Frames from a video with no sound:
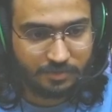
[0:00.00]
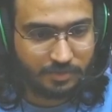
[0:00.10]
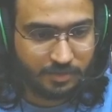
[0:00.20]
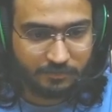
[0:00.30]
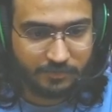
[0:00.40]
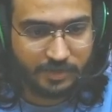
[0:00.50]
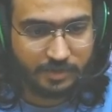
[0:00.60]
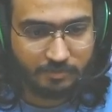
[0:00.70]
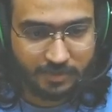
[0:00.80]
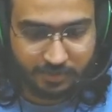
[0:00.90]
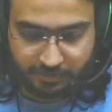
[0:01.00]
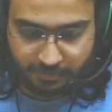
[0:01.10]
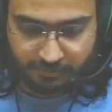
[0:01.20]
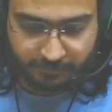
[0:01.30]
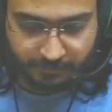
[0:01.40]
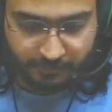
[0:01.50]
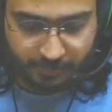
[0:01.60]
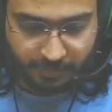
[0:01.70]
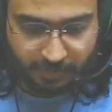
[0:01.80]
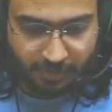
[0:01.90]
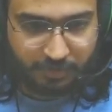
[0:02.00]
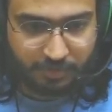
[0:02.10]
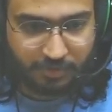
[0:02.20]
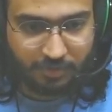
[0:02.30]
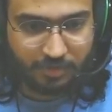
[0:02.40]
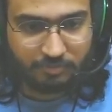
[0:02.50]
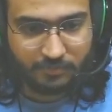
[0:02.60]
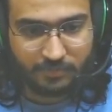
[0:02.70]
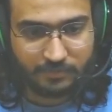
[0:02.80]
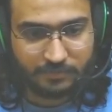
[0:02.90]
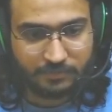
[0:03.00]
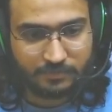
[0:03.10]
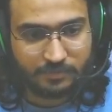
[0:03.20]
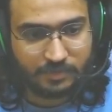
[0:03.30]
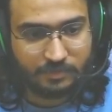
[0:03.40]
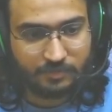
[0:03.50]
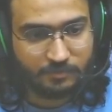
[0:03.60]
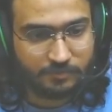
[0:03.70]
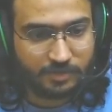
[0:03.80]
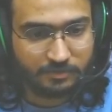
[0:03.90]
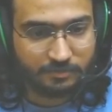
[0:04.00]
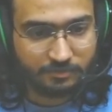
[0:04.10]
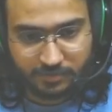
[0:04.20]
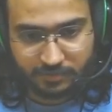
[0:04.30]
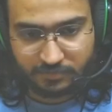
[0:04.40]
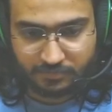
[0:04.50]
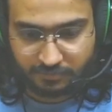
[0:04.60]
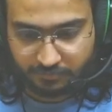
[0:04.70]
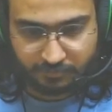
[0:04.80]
env template, and here I can pass .env. Hopefully this works.